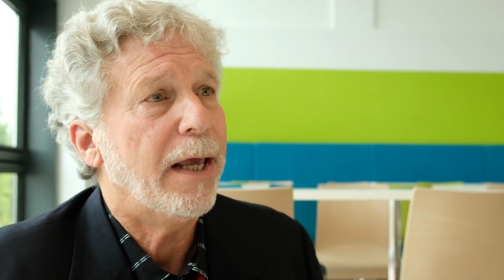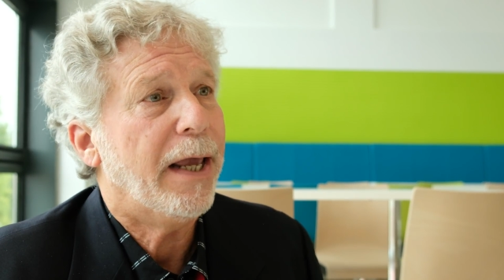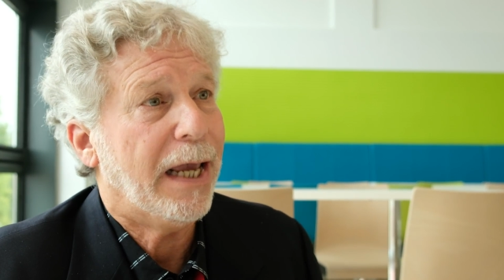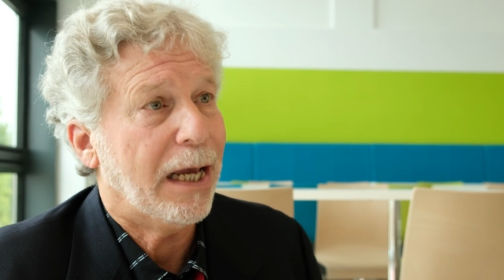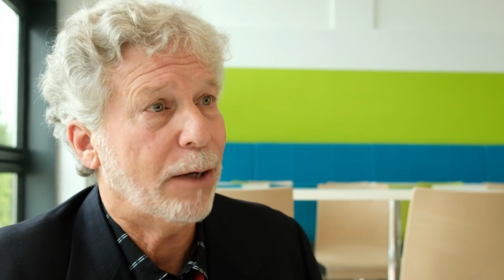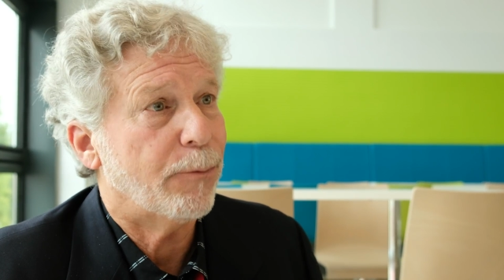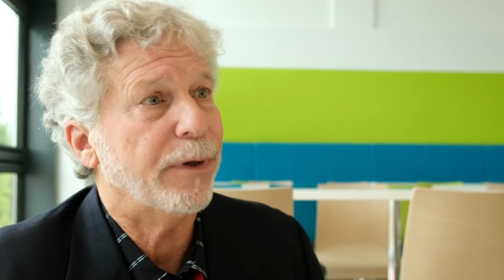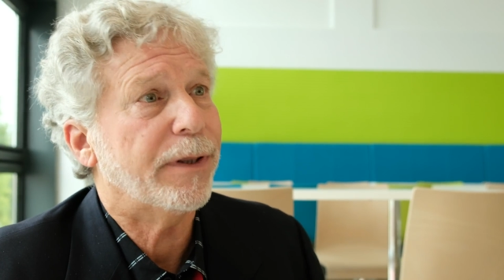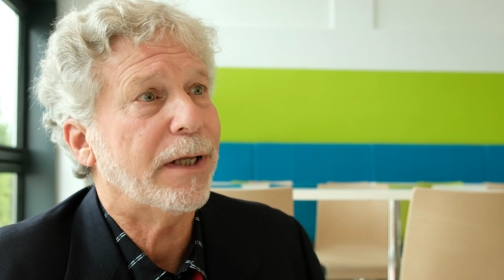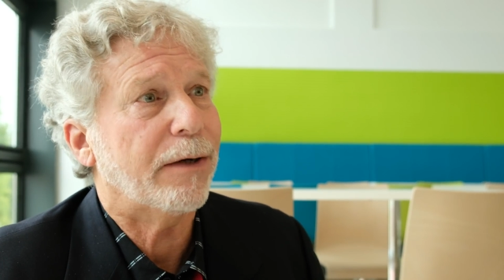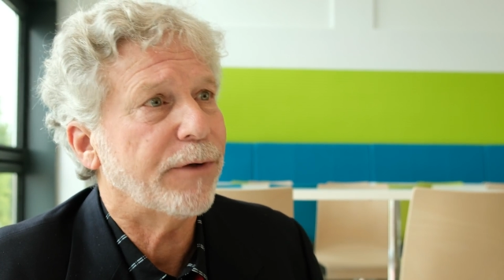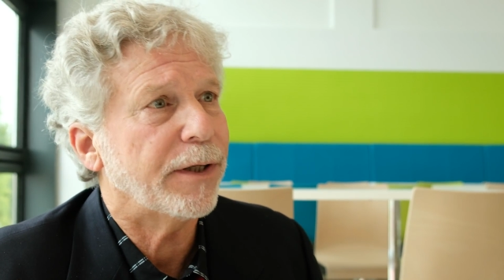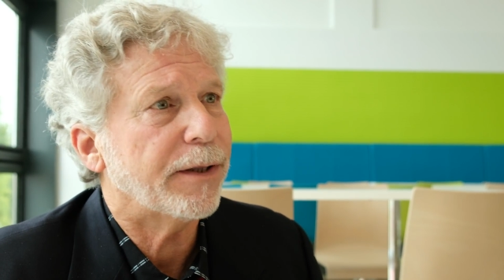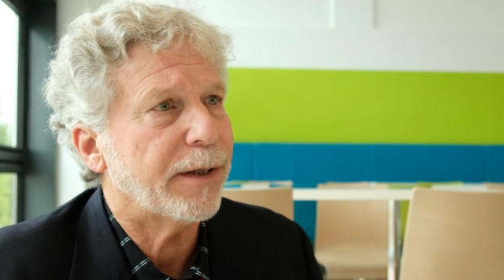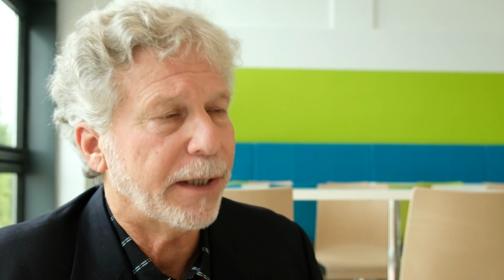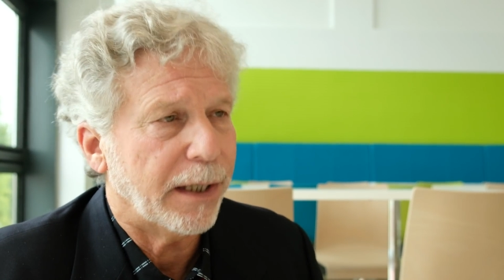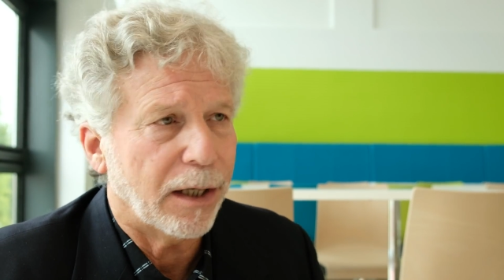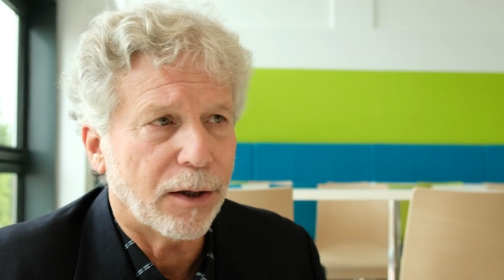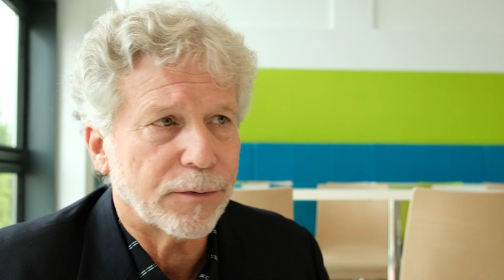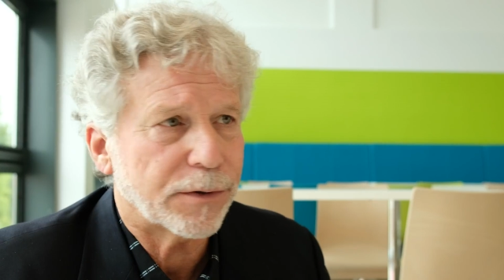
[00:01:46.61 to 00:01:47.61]
and with
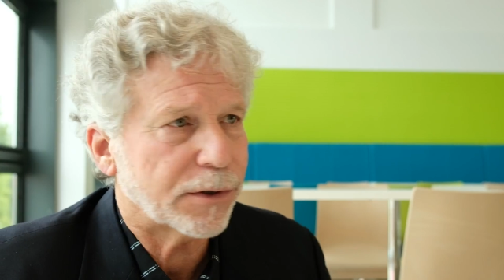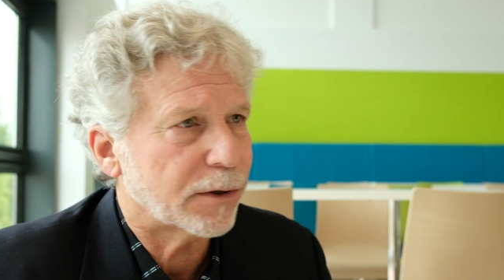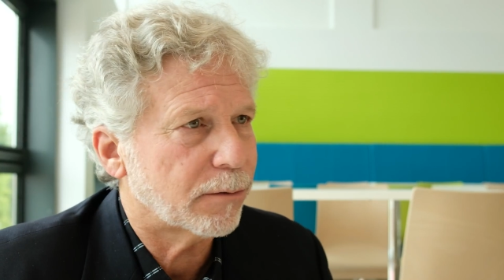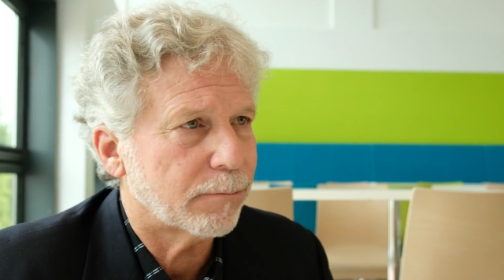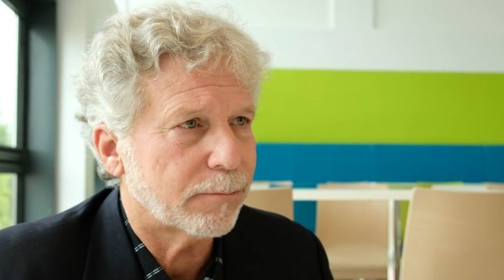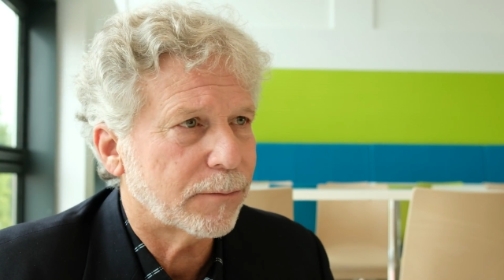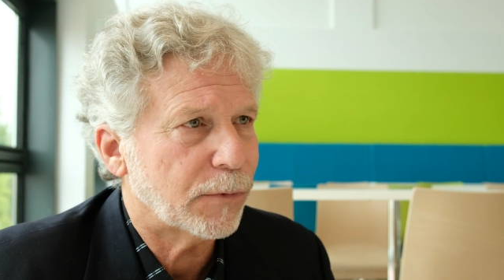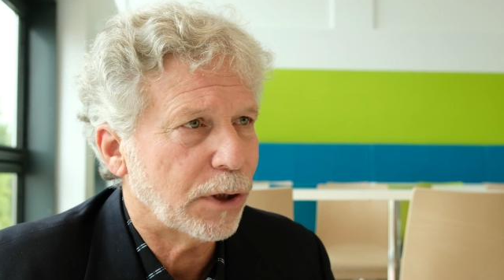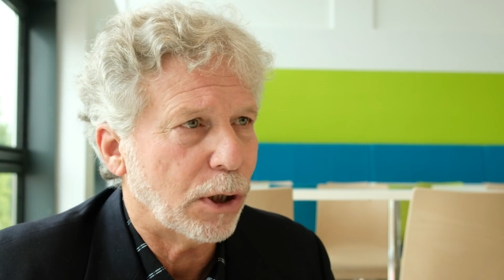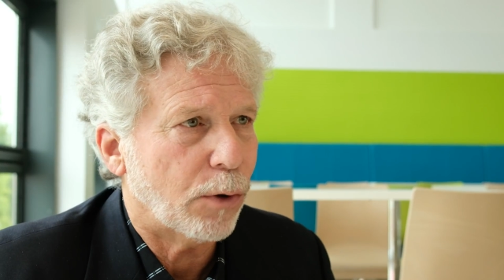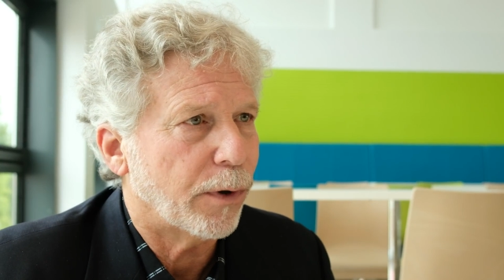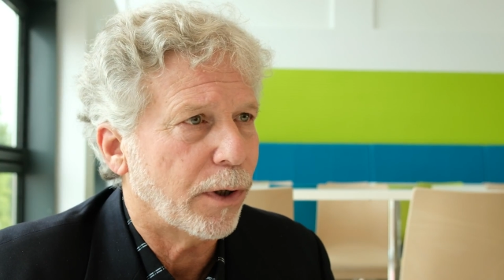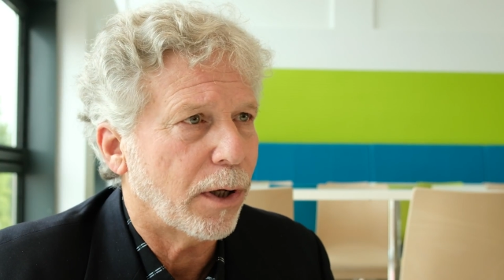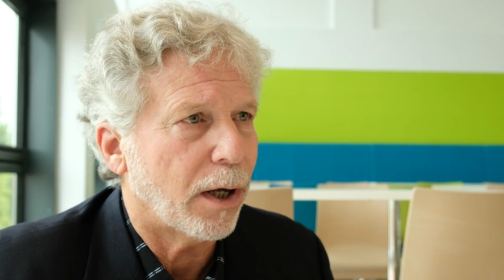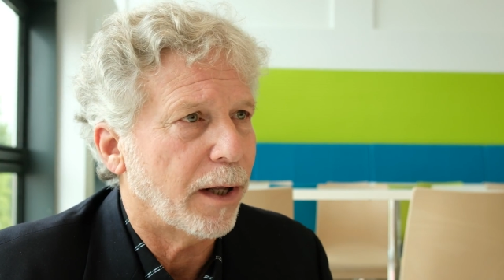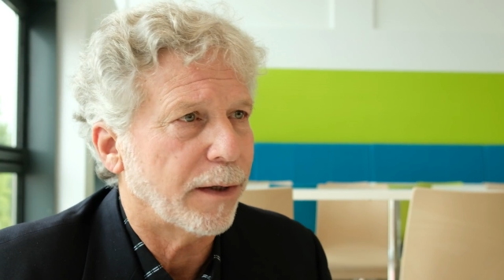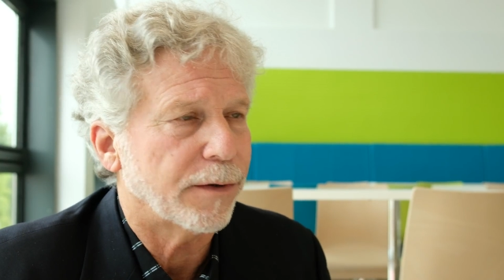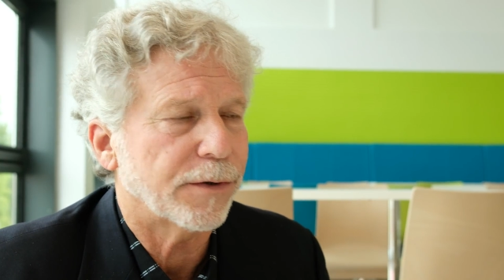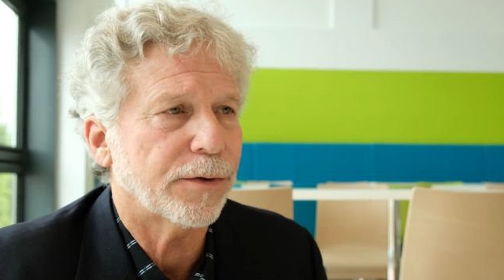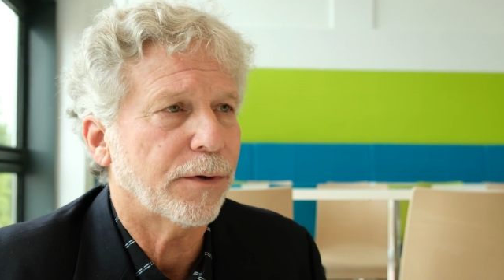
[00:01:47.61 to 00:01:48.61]
everything else going
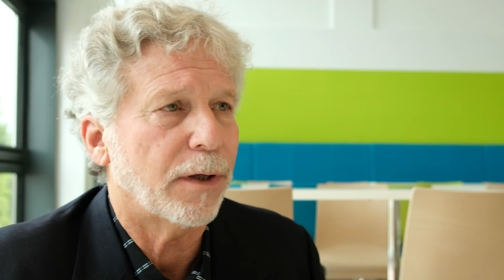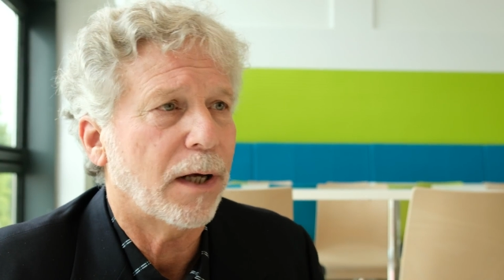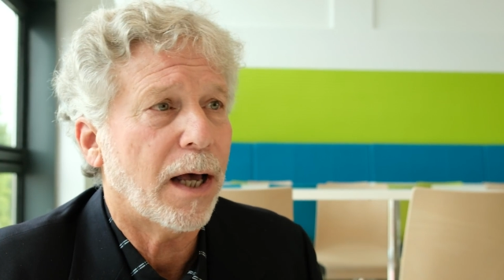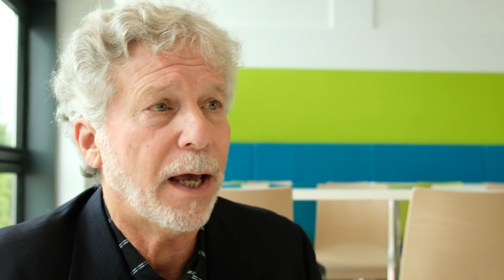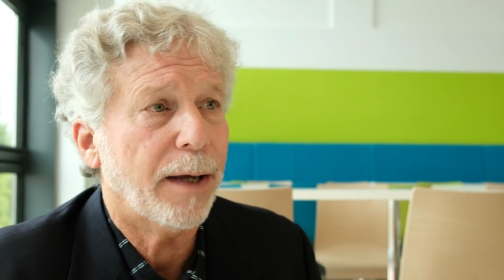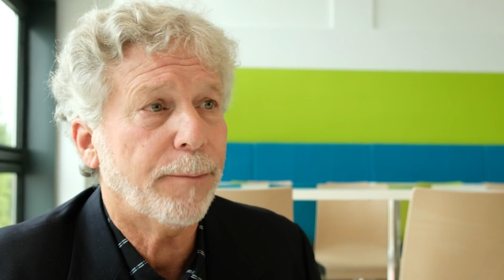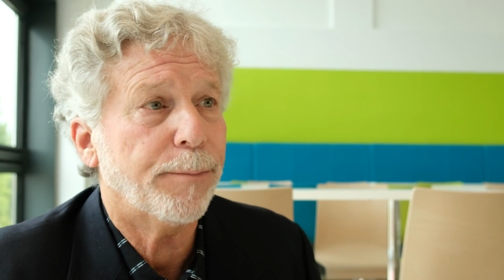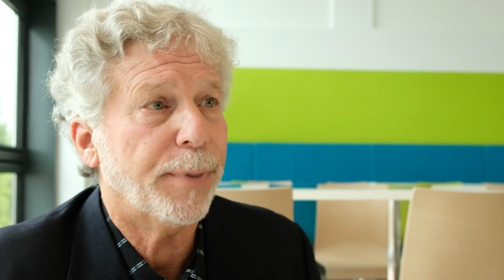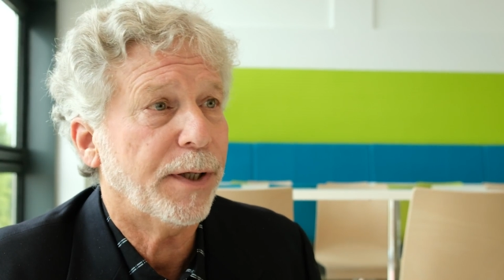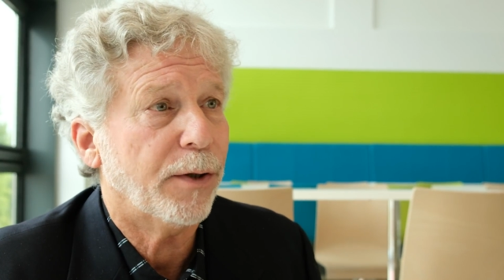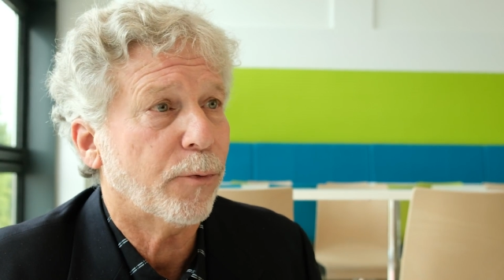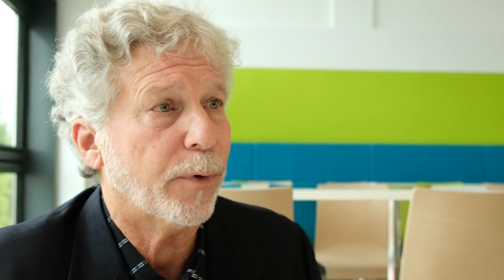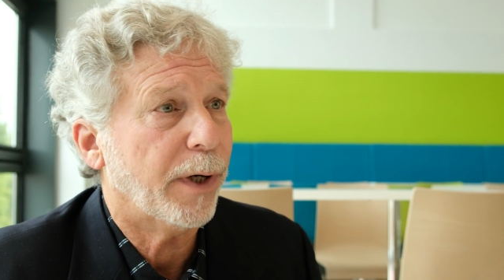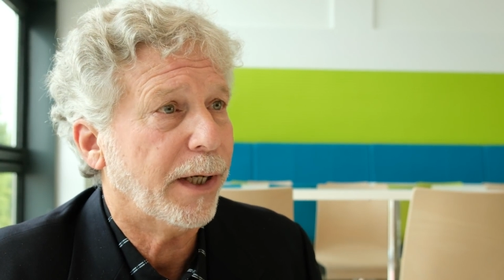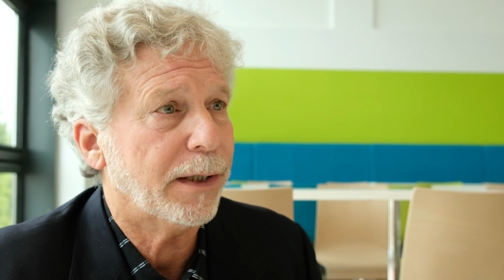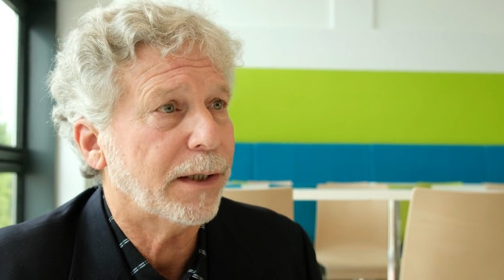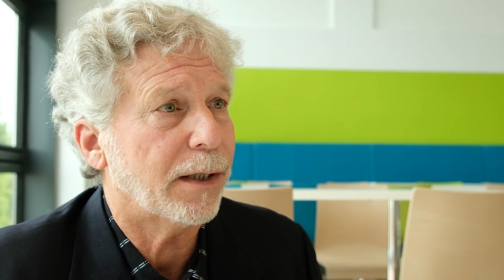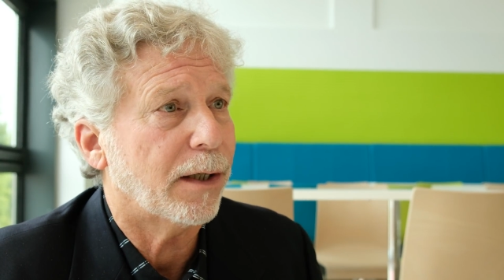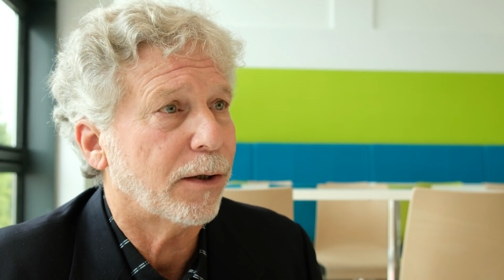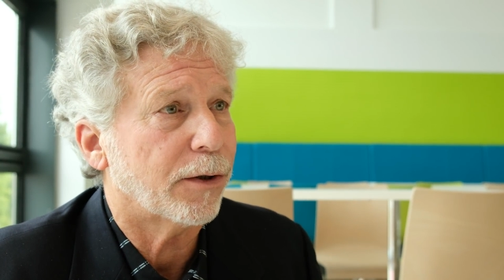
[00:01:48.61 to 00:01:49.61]
on, so the high bit
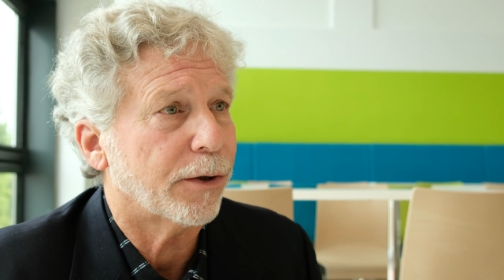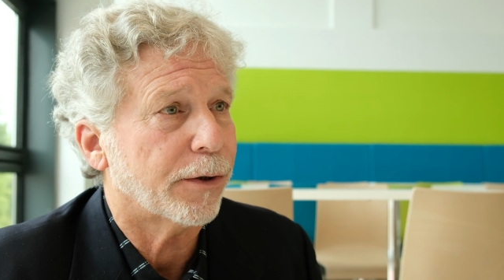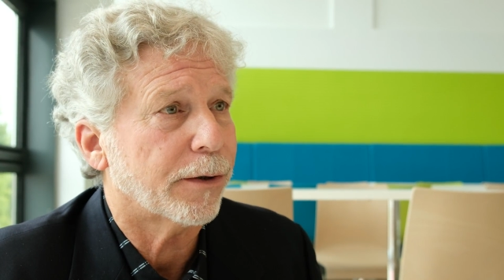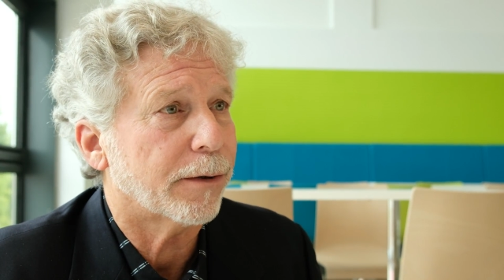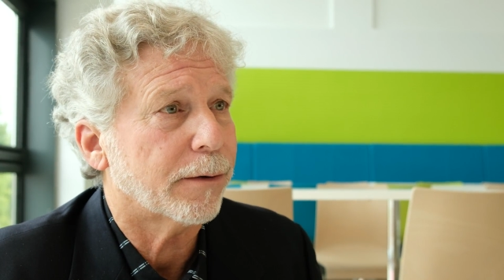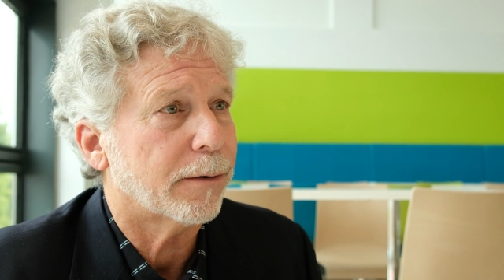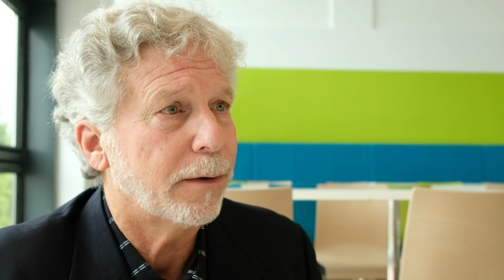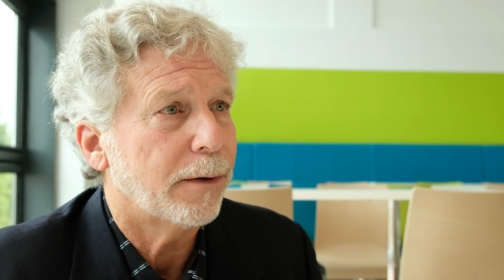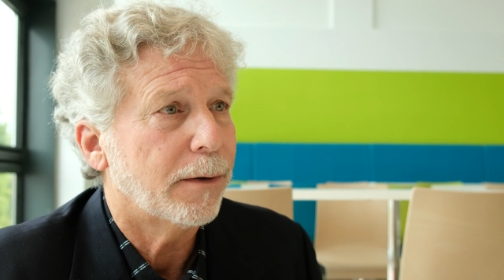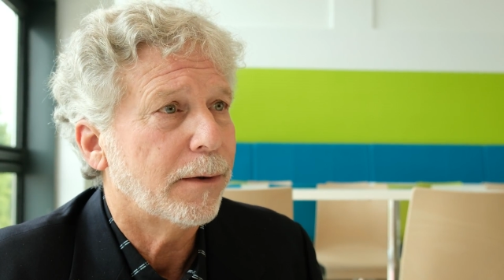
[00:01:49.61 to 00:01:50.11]
rate color,